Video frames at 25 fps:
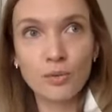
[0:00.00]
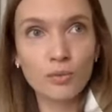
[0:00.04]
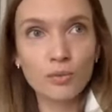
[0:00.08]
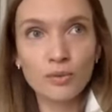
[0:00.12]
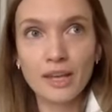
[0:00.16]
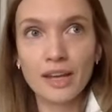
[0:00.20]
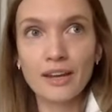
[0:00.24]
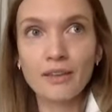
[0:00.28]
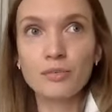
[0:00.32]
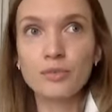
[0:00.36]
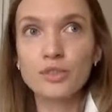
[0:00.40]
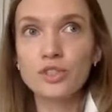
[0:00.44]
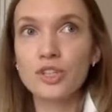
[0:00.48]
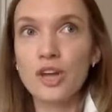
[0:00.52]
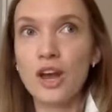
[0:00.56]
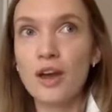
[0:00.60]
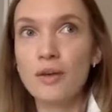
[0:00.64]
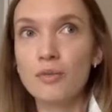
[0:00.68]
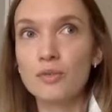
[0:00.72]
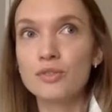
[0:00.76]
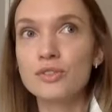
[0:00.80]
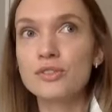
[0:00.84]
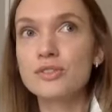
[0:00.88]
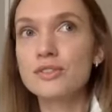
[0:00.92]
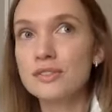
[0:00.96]
like which I
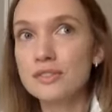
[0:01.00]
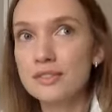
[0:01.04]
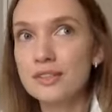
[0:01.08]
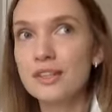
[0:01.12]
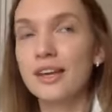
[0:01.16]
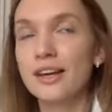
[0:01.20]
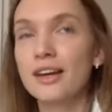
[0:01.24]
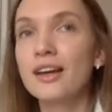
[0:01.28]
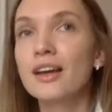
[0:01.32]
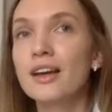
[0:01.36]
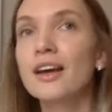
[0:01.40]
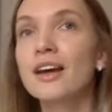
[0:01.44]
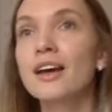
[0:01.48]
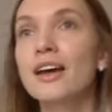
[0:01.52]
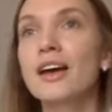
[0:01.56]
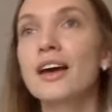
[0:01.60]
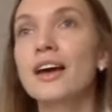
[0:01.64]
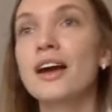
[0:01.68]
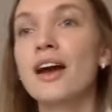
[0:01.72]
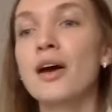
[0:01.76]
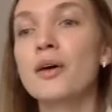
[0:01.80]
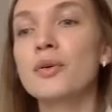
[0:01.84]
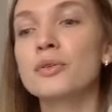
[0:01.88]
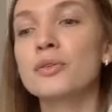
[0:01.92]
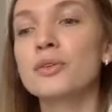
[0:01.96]
was like
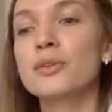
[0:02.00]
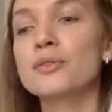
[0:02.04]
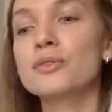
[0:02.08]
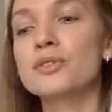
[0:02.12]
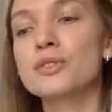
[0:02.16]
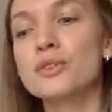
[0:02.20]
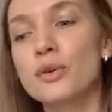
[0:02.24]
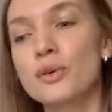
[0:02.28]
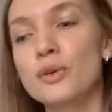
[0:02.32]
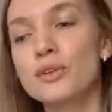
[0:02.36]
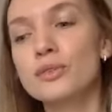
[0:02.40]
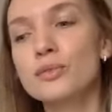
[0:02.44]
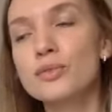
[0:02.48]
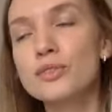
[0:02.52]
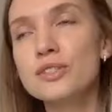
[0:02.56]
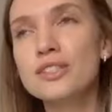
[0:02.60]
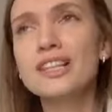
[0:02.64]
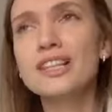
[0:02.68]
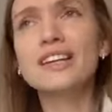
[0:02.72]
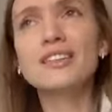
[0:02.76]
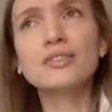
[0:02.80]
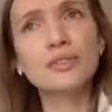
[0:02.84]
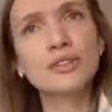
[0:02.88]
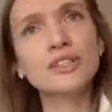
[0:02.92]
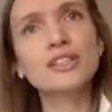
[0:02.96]
counting on. So it was
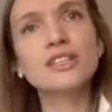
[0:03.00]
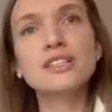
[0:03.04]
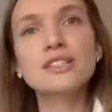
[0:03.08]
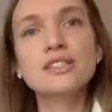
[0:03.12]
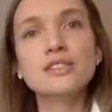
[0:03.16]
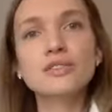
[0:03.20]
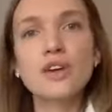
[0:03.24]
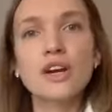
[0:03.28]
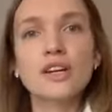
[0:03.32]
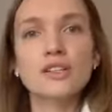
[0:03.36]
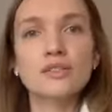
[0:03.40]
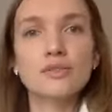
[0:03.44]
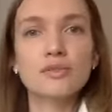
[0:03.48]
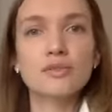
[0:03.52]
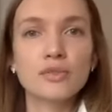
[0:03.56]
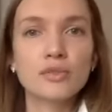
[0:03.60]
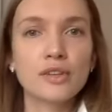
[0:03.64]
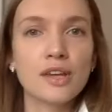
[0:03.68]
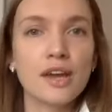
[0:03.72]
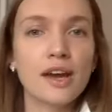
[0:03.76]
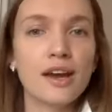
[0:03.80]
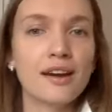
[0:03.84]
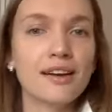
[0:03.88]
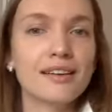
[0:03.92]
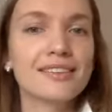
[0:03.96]
like really stressful.
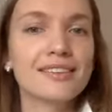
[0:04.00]
Yeah,